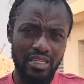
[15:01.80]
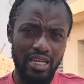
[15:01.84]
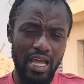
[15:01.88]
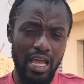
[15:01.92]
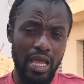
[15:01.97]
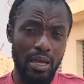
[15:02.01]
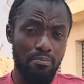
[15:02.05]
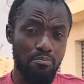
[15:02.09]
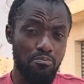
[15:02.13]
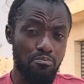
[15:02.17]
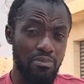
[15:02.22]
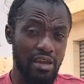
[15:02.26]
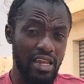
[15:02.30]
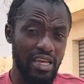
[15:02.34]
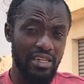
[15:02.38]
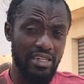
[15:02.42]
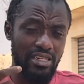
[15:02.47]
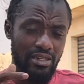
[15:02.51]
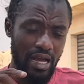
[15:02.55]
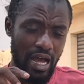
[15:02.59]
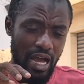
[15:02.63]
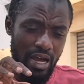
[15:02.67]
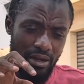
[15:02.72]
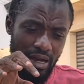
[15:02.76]
and
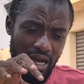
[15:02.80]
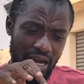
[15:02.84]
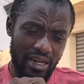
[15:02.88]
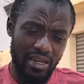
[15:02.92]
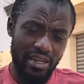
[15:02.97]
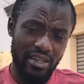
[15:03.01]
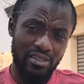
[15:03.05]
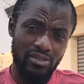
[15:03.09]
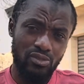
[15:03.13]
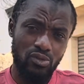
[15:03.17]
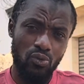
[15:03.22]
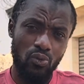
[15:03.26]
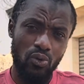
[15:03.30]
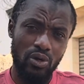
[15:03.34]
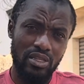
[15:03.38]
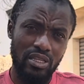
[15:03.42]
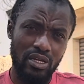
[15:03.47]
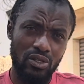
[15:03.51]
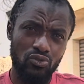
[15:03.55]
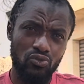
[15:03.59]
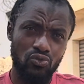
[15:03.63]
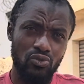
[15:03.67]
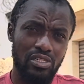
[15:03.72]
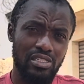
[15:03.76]
blend, add little
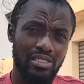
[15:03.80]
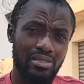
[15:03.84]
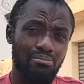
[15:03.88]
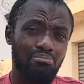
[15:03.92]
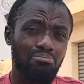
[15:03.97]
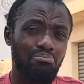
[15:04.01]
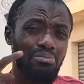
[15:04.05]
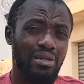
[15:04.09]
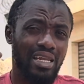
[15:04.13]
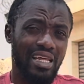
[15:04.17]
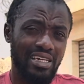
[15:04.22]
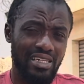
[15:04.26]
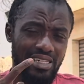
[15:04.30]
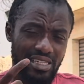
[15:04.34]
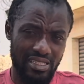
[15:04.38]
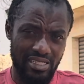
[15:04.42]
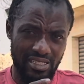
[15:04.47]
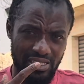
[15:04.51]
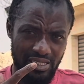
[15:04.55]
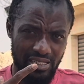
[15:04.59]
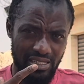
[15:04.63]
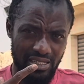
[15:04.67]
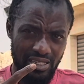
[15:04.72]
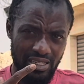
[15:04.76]
water to it, blend
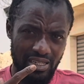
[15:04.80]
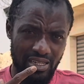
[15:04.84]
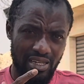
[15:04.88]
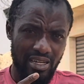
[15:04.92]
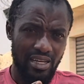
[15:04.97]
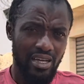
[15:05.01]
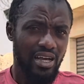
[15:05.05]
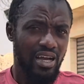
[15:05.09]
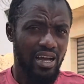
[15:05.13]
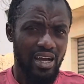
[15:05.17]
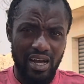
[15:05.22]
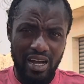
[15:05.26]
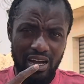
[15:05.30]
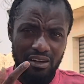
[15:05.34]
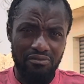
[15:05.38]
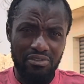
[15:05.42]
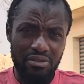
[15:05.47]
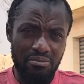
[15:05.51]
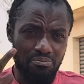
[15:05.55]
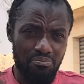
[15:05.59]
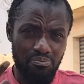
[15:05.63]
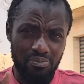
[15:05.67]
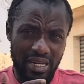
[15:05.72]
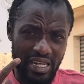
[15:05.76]
it.
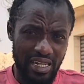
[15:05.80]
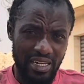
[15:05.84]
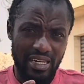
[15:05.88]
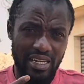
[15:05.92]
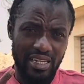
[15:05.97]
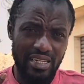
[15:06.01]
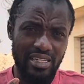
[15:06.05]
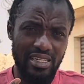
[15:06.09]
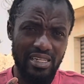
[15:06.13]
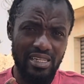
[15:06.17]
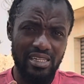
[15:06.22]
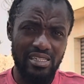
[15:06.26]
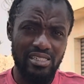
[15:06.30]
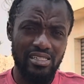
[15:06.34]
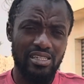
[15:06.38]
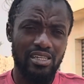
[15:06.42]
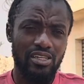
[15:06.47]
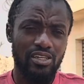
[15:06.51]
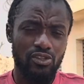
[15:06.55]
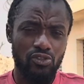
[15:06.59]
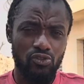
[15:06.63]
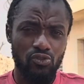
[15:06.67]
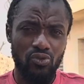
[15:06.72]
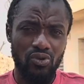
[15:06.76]
Having blended it,
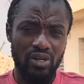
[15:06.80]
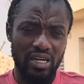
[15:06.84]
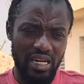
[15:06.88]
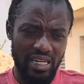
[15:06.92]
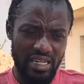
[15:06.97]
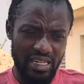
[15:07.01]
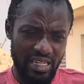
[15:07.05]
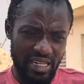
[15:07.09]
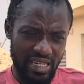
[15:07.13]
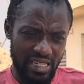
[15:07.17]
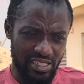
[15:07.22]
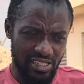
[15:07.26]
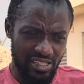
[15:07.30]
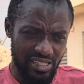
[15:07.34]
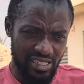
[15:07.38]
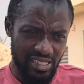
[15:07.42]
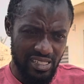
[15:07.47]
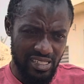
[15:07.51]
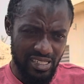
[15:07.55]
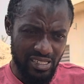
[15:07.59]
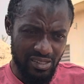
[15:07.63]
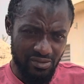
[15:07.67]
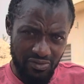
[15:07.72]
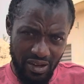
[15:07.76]
you can then
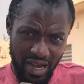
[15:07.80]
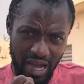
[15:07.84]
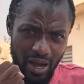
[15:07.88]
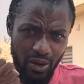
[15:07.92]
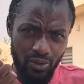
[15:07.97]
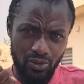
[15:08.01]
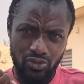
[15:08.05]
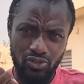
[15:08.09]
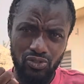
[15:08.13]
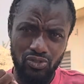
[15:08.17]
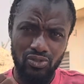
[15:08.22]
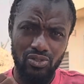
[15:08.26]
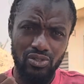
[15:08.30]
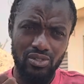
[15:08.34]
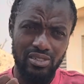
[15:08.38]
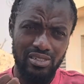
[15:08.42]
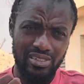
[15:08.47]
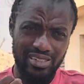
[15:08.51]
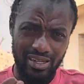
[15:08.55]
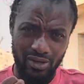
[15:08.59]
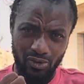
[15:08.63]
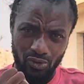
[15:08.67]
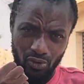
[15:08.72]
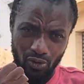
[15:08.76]
sieve out
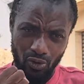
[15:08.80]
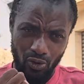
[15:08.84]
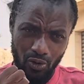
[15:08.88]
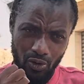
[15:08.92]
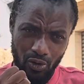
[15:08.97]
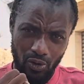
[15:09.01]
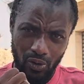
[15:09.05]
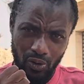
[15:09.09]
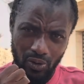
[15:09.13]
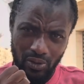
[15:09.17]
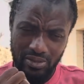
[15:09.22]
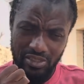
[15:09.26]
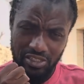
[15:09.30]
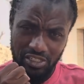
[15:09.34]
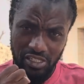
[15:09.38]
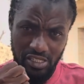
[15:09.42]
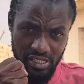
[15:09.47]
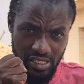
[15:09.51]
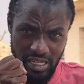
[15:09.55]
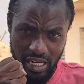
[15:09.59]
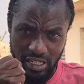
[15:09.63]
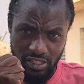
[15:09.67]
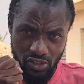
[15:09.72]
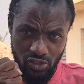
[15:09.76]
the raw
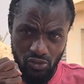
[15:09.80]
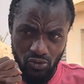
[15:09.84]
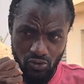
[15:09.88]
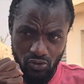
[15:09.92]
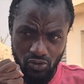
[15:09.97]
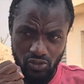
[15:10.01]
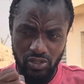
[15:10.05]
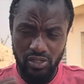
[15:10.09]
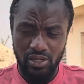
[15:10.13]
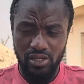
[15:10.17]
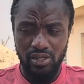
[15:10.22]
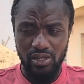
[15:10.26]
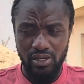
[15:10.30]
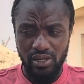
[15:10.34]
ginger juice